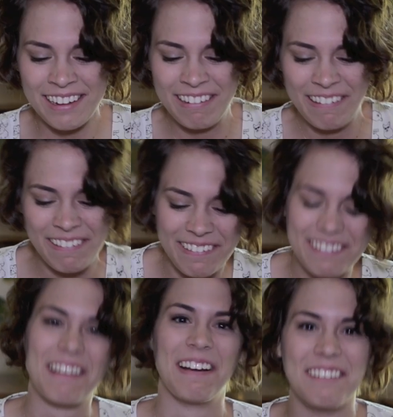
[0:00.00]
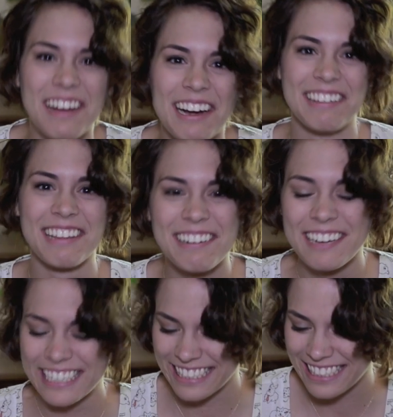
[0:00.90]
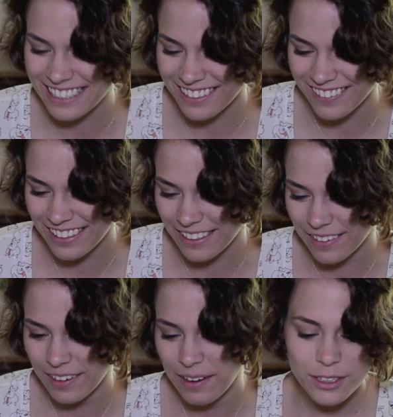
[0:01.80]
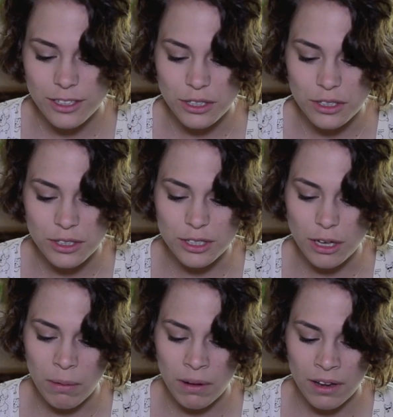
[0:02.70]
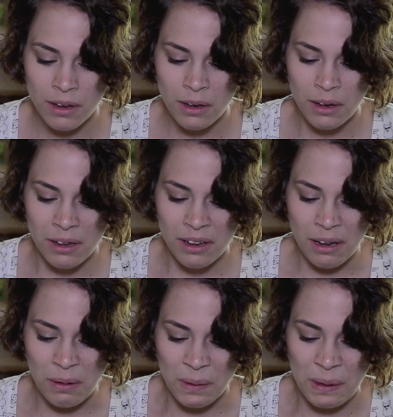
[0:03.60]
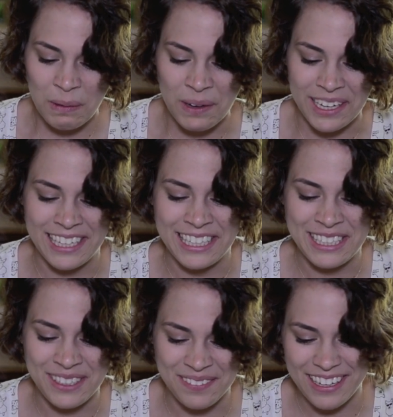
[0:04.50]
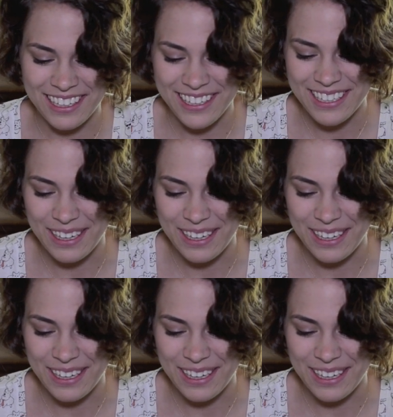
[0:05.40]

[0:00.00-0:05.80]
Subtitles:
Oh, sorry, my heart's like racing. It's so cute. I really want to kiss you, Magnus,